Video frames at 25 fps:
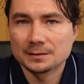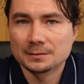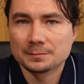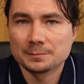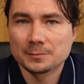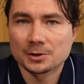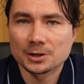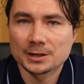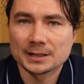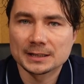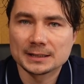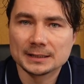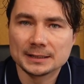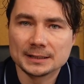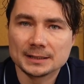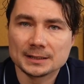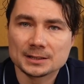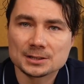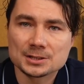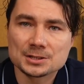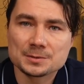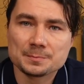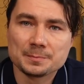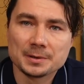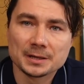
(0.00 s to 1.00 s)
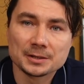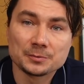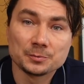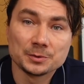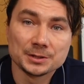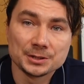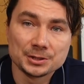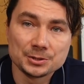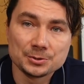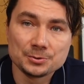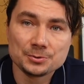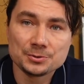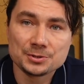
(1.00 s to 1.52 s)
market leaders, but we
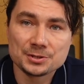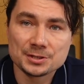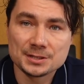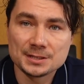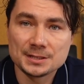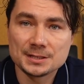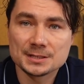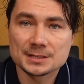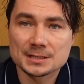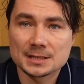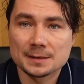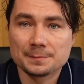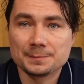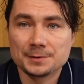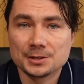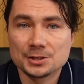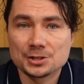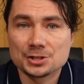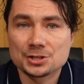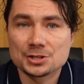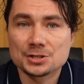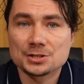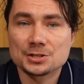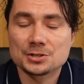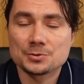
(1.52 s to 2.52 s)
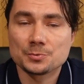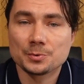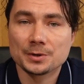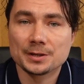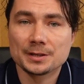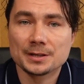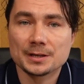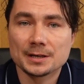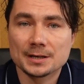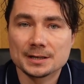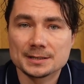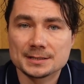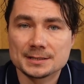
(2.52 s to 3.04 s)
do see some niches
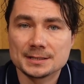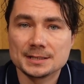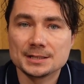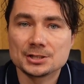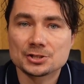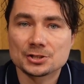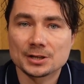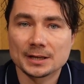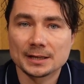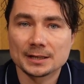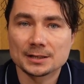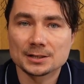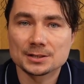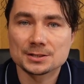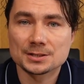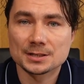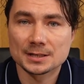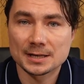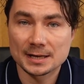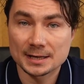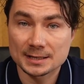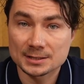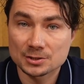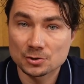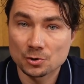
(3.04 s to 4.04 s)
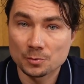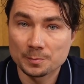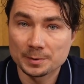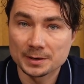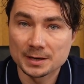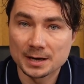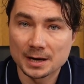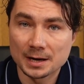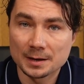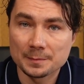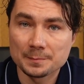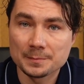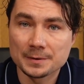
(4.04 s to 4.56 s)
with C Traders and X Open
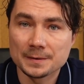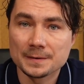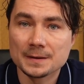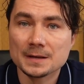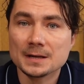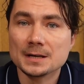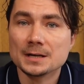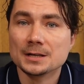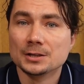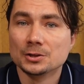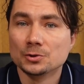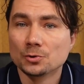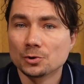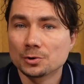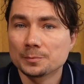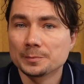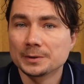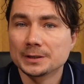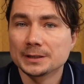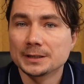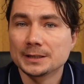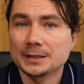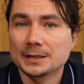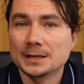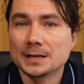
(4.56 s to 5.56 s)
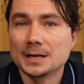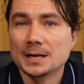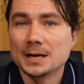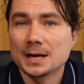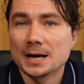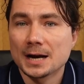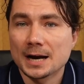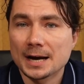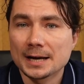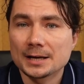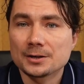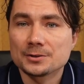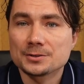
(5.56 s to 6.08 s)
Hub. Normally,
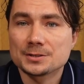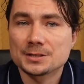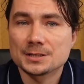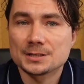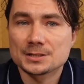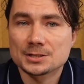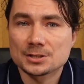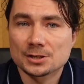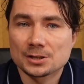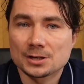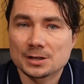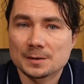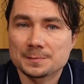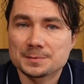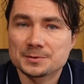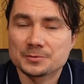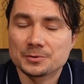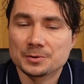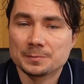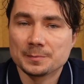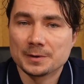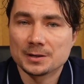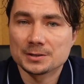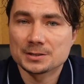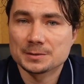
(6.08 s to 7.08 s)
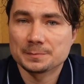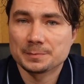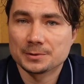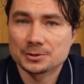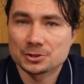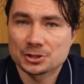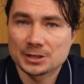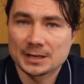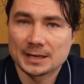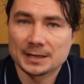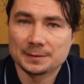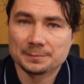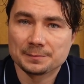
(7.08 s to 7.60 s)
I don't see startups with multiple
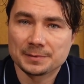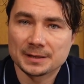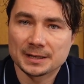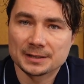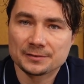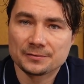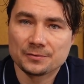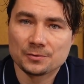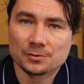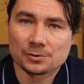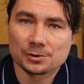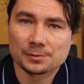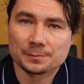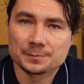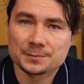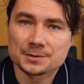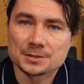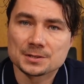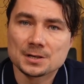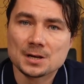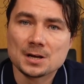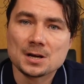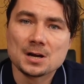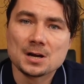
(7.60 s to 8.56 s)
trading platforms,